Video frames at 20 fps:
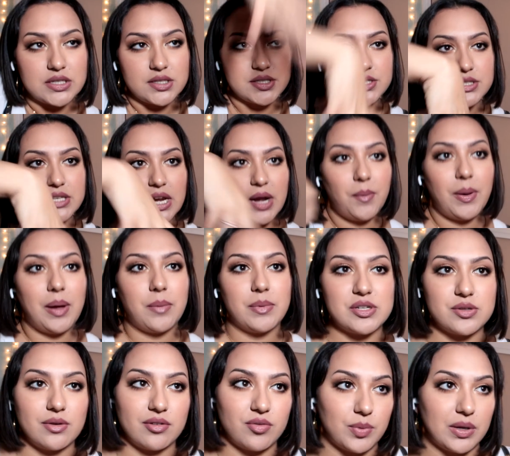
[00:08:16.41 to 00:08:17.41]
Stairway,
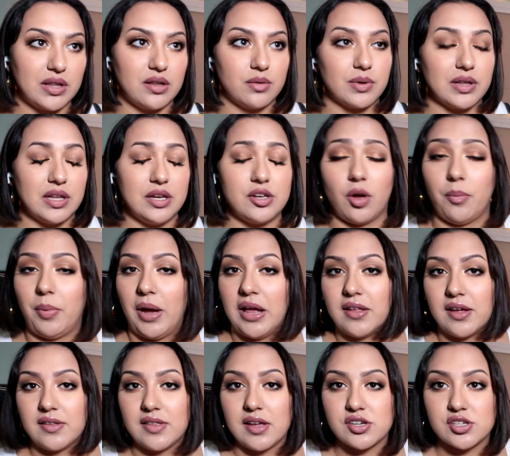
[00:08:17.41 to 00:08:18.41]
which was really, really dope. I
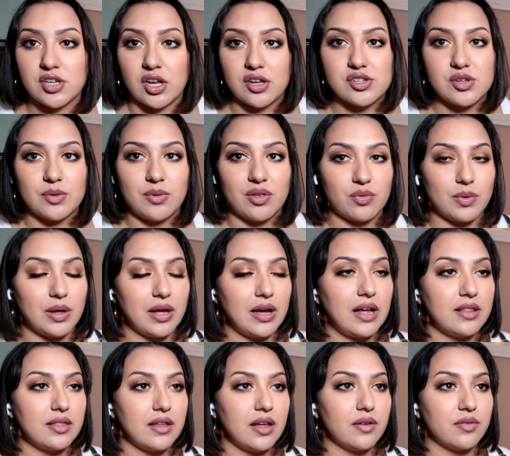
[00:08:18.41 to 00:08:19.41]
like that shot too as well.
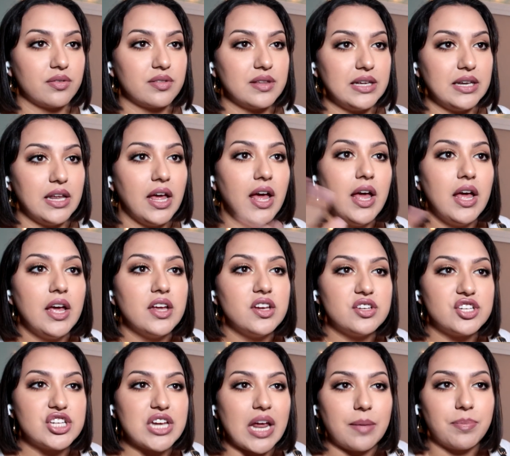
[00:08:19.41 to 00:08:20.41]
I love seeing
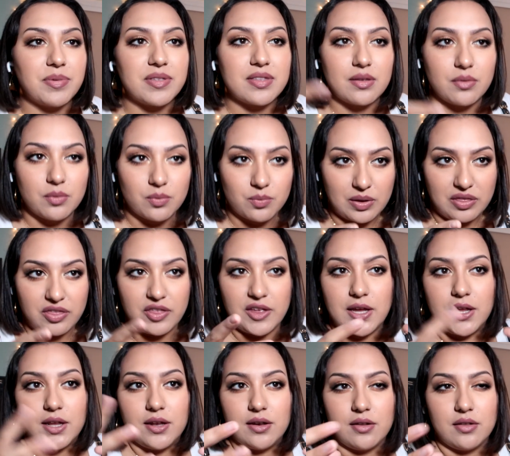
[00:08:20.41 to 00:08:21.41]
shapes
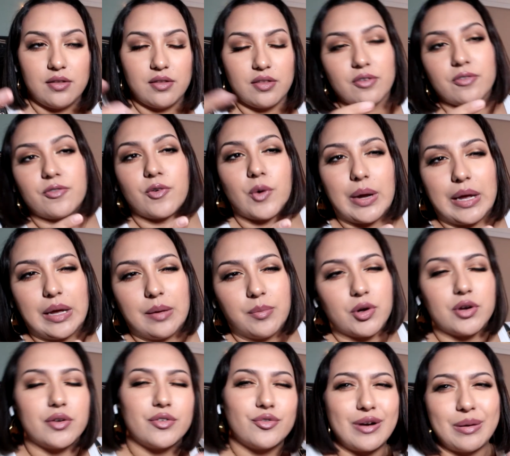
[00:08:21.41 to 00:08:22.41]
within the
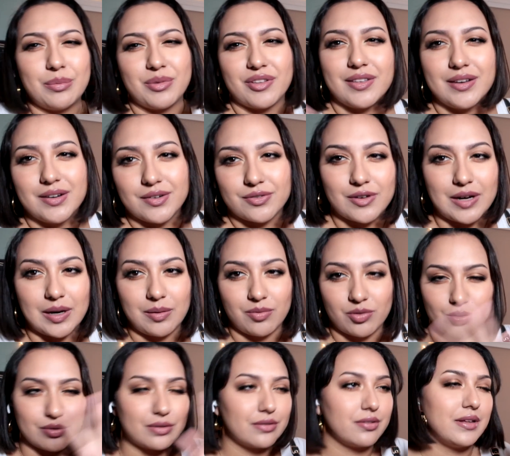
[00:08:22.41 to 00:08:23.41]
frame or frame within a frame
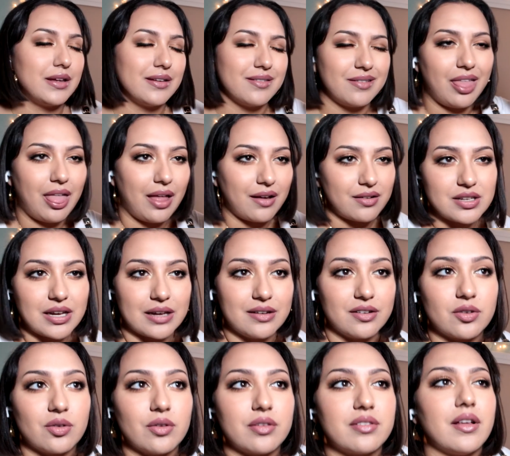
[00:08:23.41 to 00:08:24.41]
sort of thing. Ugh,
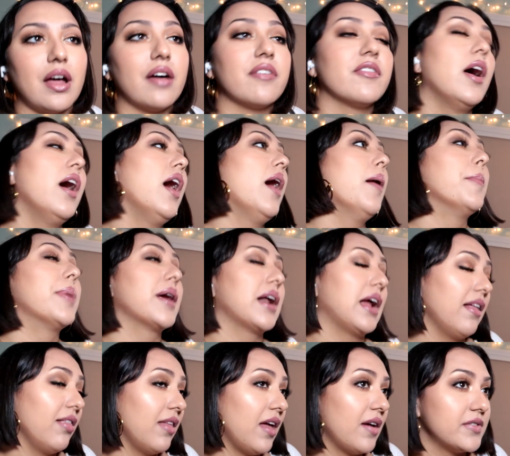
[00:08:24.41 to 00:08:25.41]
technical stuff. But
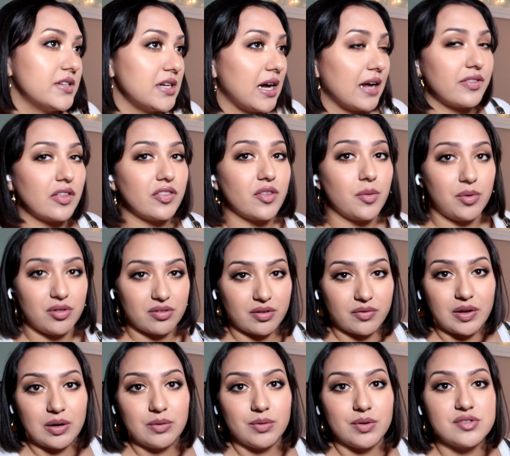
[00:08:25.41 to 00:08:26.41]
I loved it. I think the
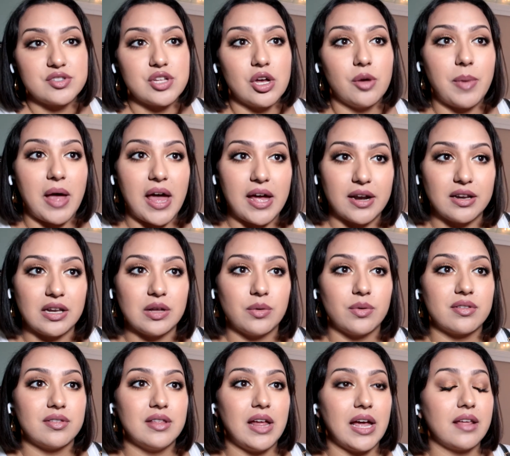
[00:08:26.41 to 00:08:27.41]
music video was dope. Editing
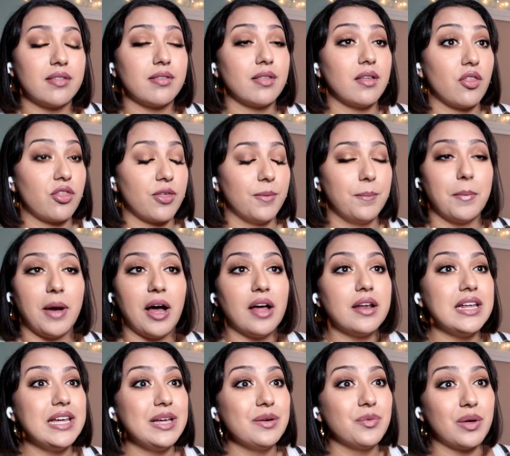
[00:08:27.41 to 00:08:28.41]
was nice. The
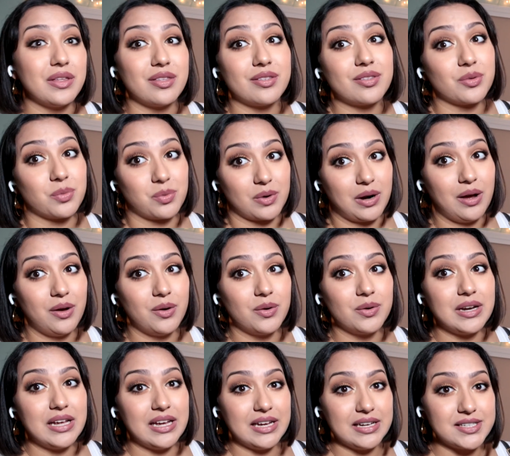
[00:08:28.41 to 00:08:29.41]
money was
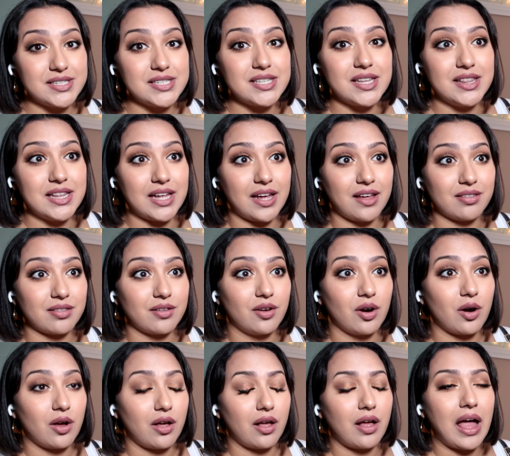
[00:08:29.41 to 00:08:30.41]
thrown into this,
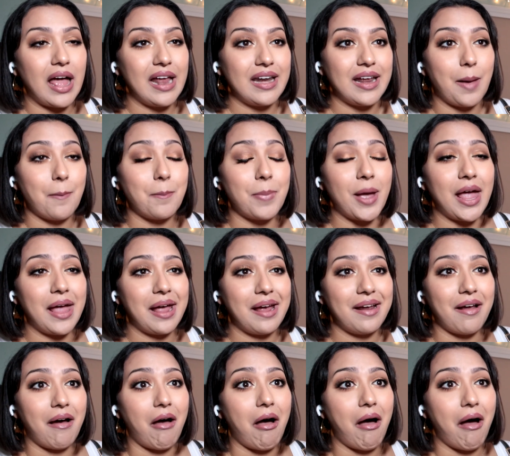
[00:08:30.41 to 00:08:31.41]
girl, and it
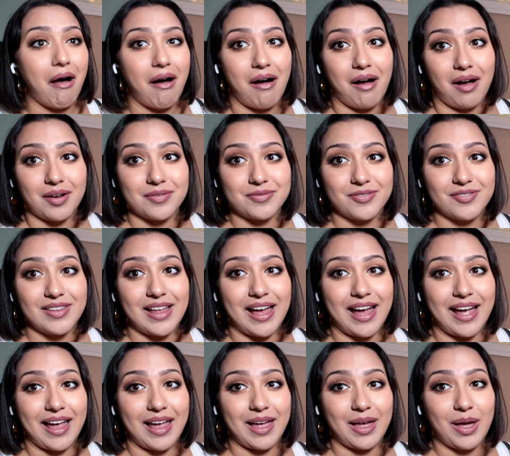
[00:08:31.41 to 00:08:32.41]
paid off.
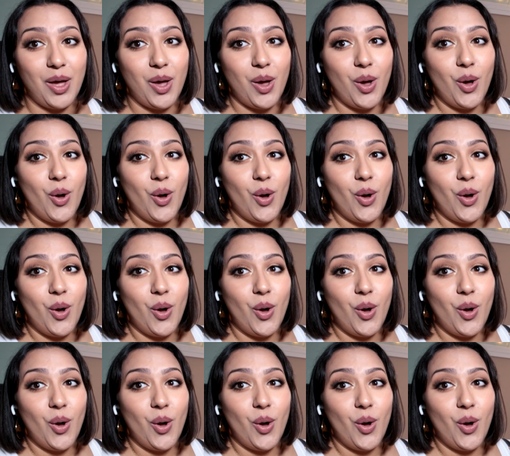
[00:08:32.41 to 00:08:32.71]
Like,